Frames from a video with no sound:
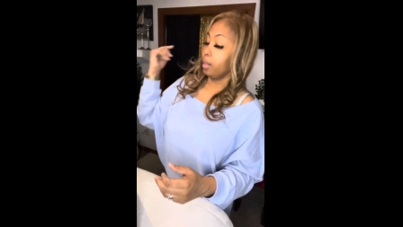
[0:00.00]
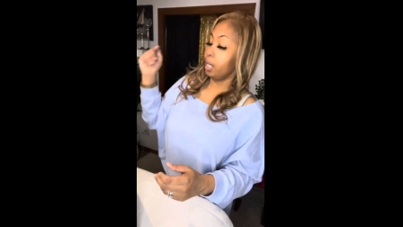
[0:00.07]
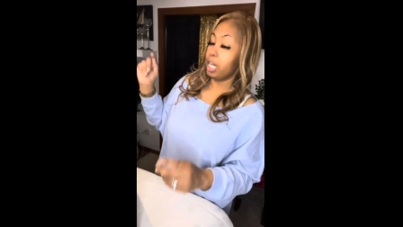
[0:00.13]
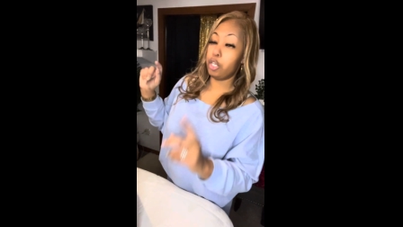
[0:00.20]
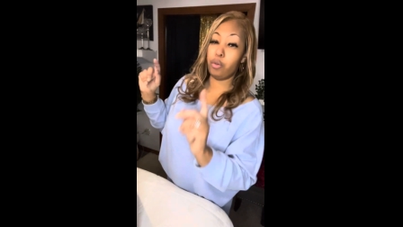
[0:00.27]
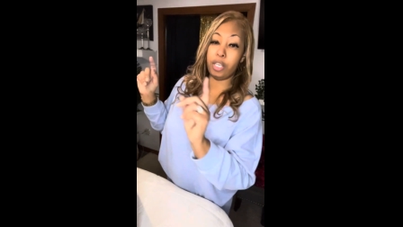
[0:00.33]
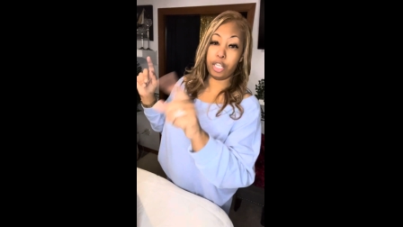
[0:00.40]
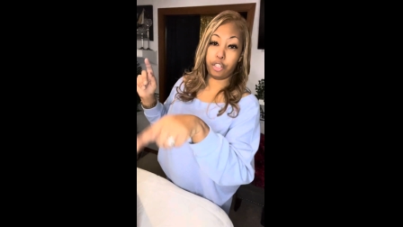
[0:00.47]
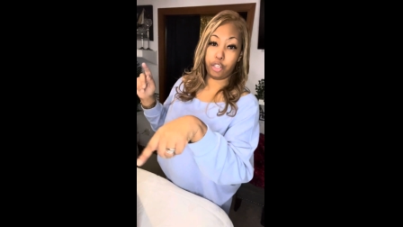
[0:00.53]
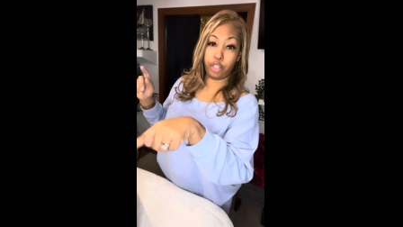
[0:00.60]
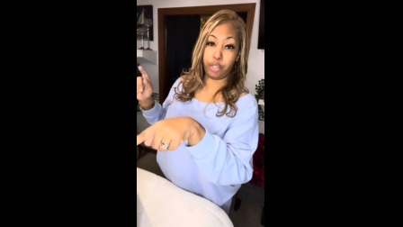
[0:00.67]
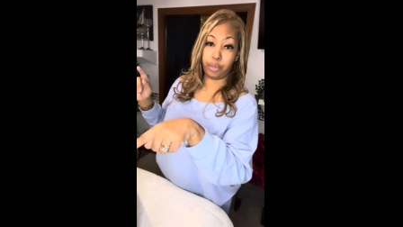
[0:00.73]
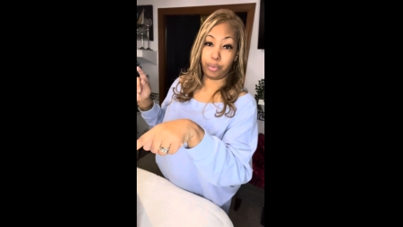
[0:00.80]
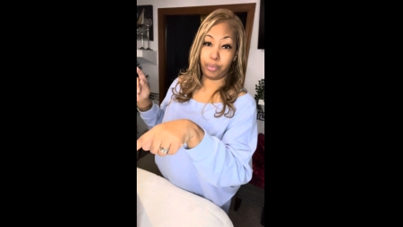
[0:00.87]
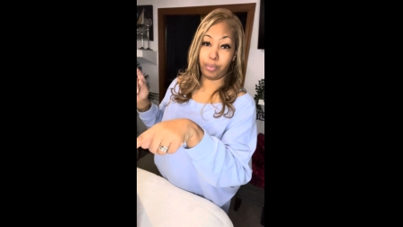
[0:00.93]
You get
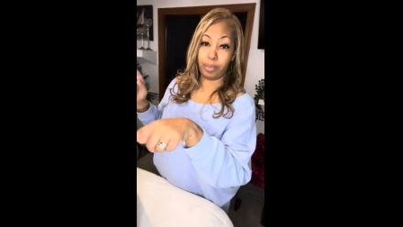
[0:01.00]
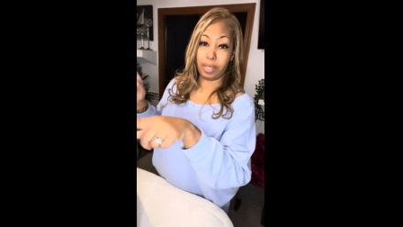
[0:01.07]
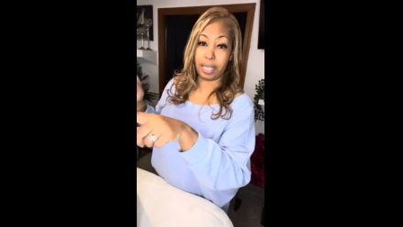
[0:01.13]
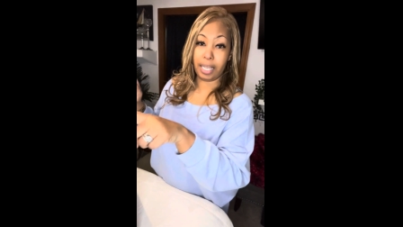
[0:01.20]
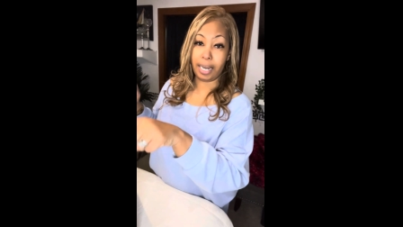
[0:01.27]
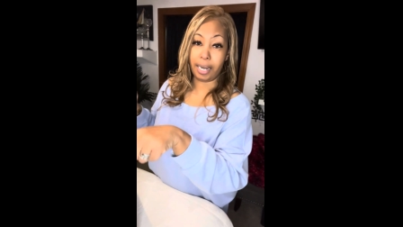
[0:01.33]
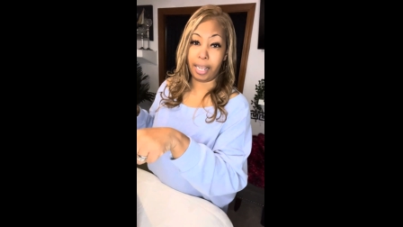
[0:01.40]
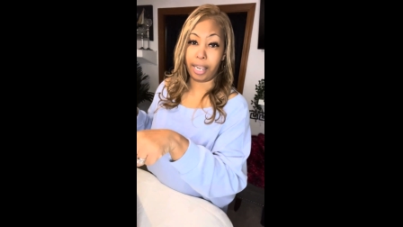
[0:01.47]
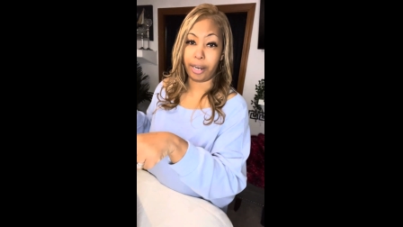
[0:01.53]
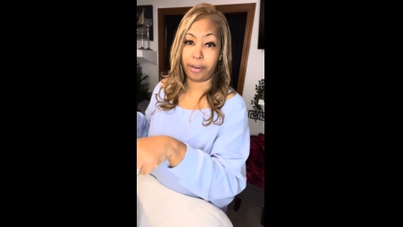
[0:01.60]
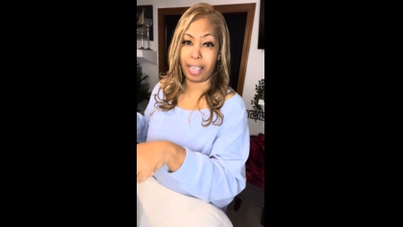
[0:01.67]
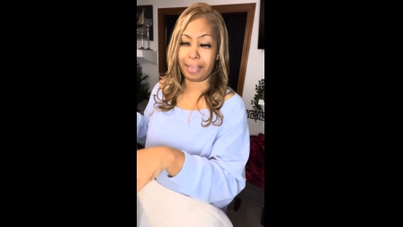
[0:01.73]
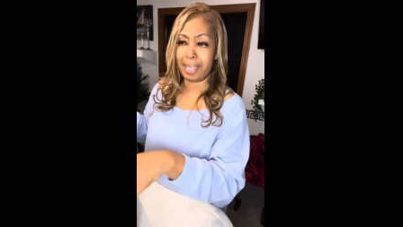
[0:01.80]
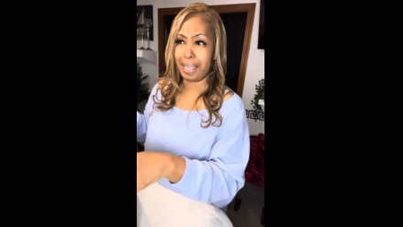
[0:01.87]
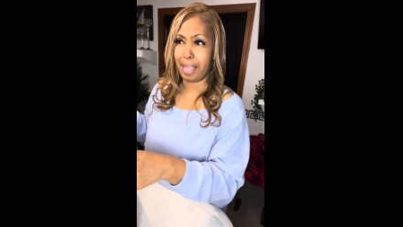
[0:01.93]
two in there.
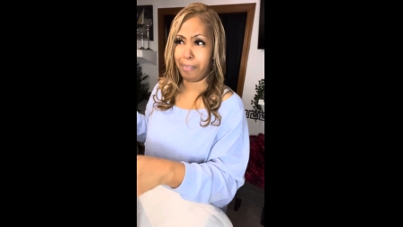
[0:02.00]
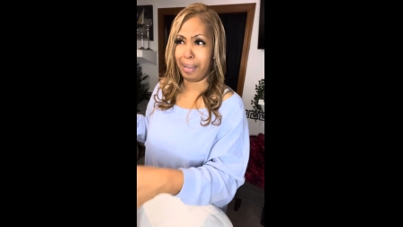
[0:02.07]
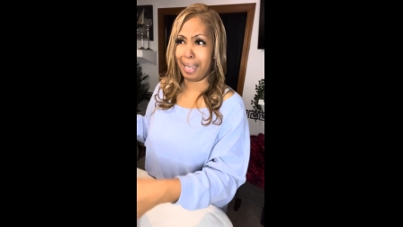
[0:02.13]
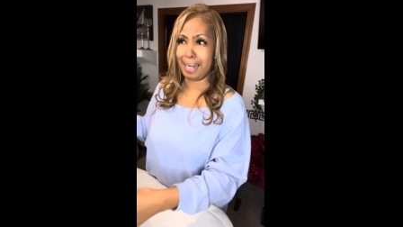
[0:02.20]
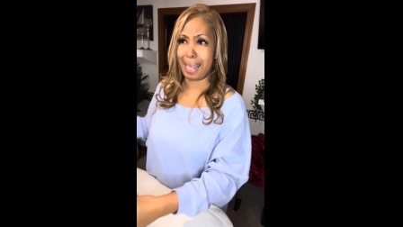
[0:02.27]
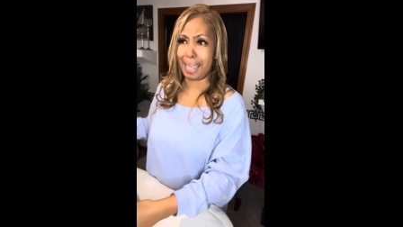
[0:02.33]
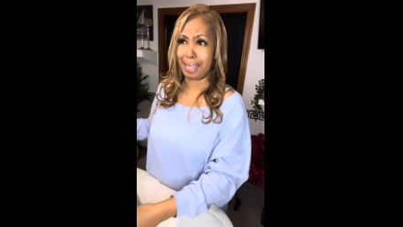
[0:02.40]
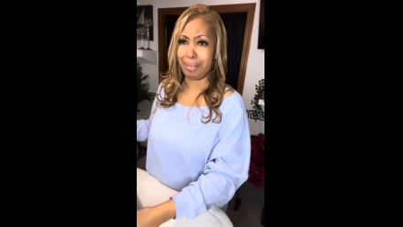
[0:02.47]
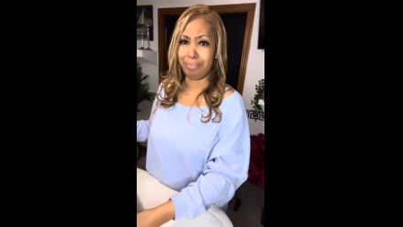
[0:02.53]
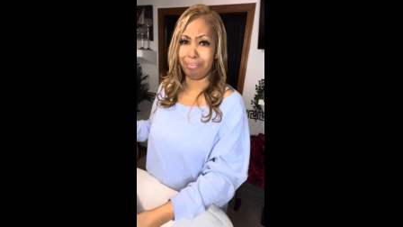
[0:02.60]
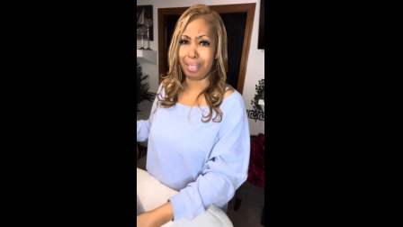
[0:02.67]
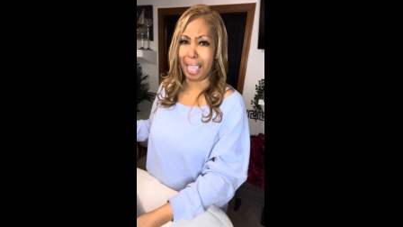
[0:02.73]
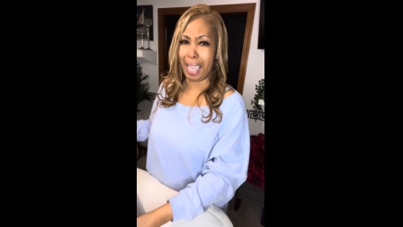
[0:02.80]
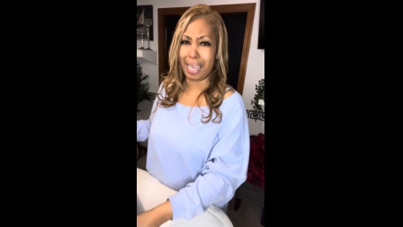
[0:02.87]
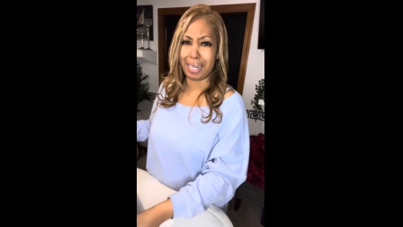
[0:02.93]
I think I paid like
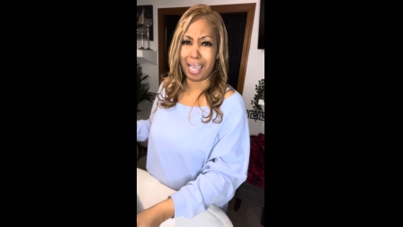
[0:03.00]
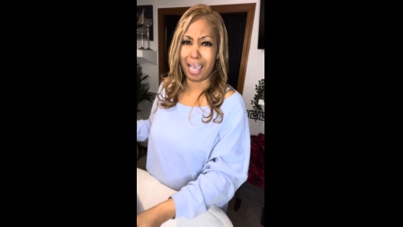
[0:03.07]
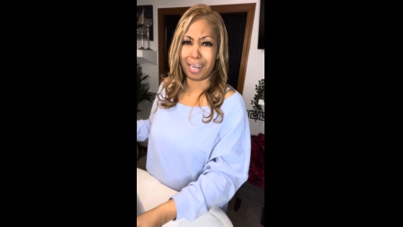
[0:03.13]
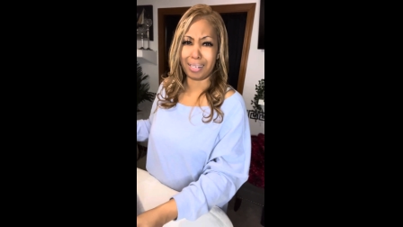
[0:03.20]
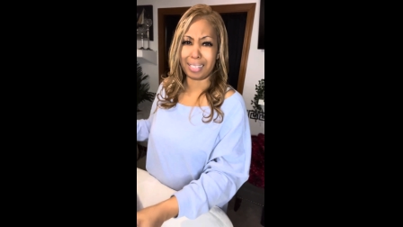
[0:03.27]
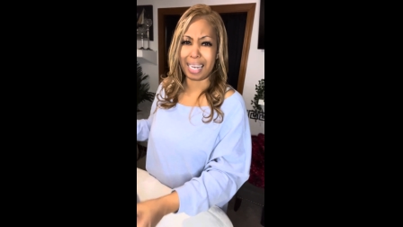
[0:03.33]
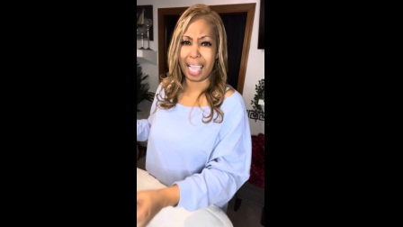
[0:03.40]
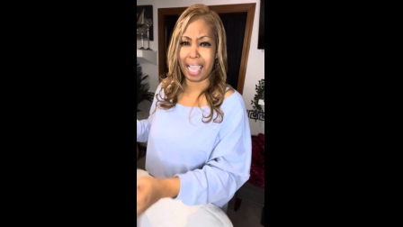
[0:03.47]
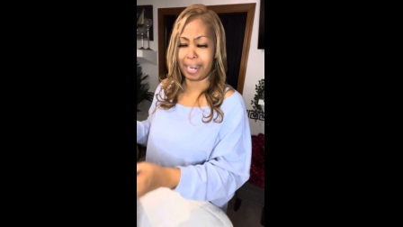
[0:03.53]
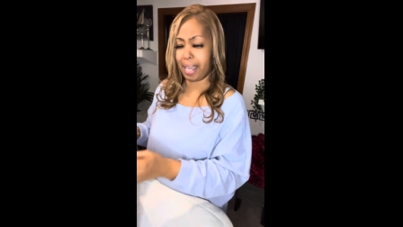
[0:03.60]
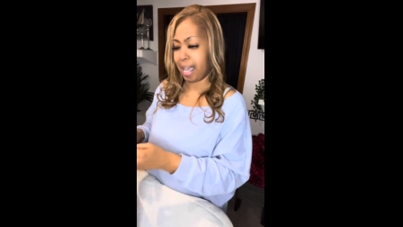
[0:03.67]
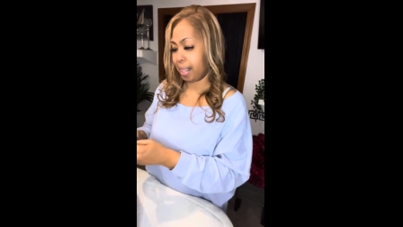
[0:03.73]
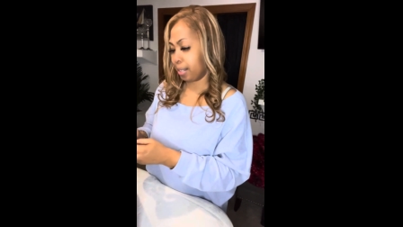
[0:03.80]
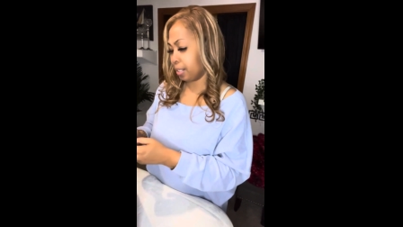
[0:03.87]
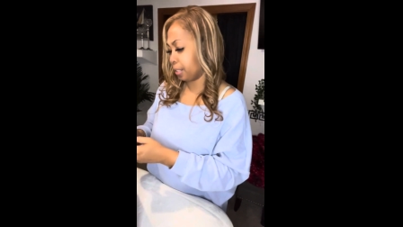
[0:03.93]
$8,
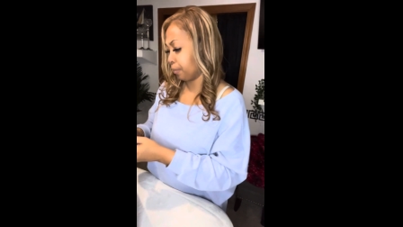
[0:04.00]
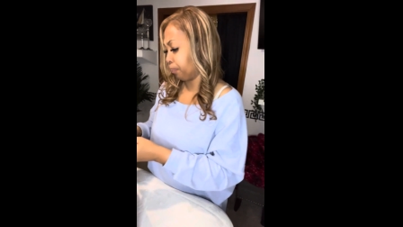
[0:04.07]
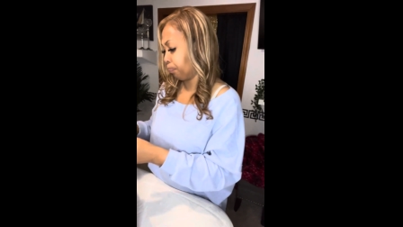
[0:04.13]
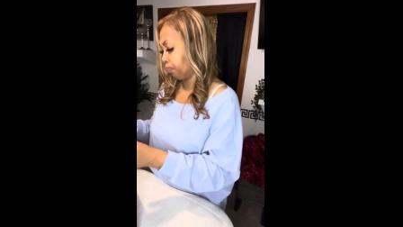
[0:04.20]
$9.